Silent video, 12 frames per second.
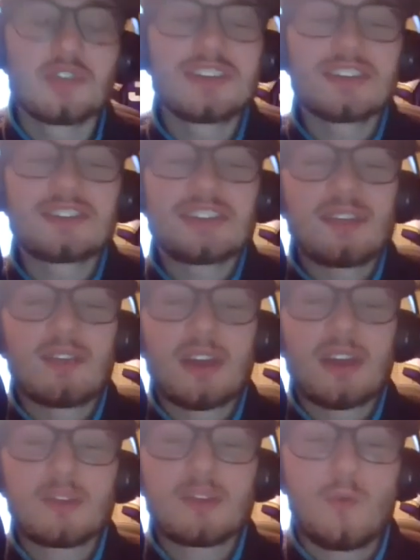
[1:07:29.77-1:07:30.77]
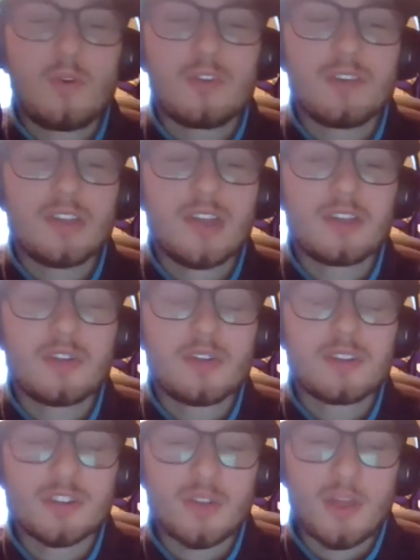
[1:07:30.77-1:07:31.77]
could just give you
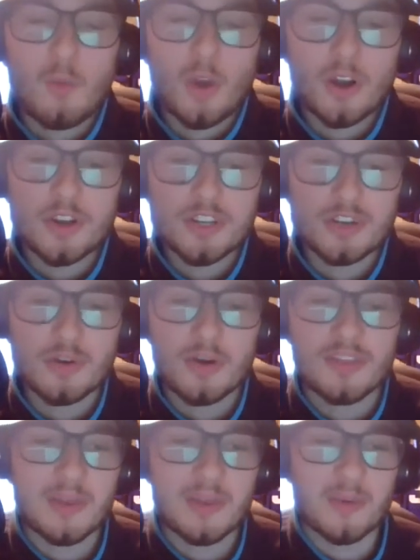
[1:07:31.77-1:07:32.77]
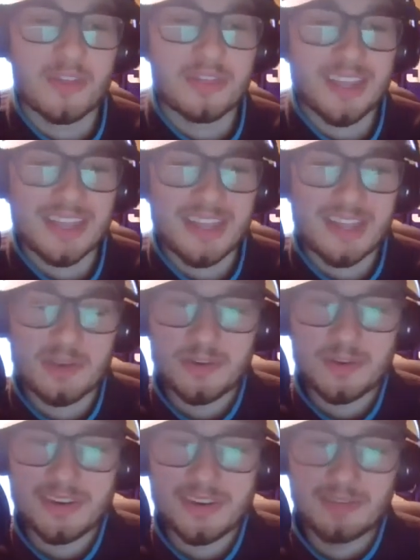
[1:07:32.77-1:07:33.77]
can just go like 1 or 2, and then one thing that you
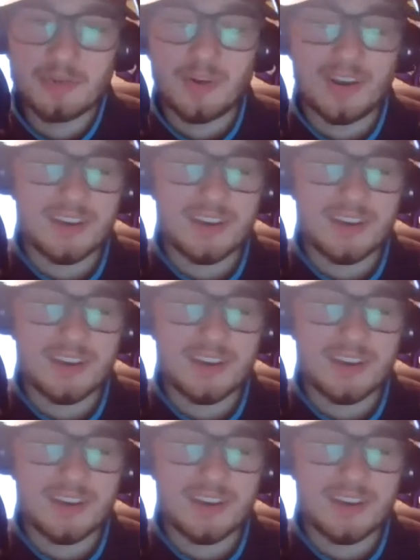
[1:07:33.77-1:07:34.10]
would never want